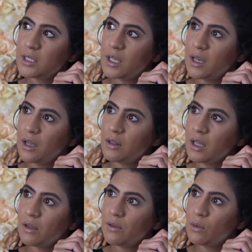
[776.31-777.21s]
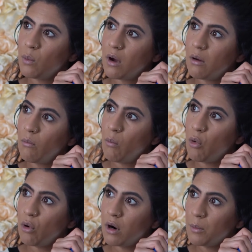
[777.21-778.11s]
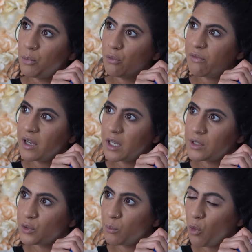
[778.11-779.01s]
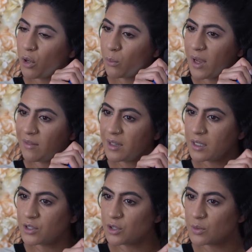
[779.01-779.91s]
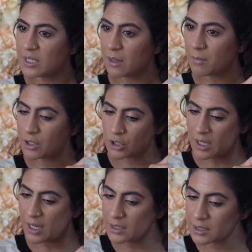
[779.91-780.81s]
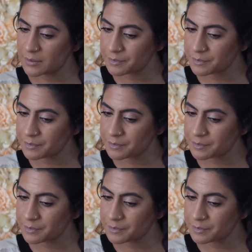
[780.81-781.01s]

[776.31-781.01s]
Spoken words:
I think if you want more poofiness or more waviness, you would take much less.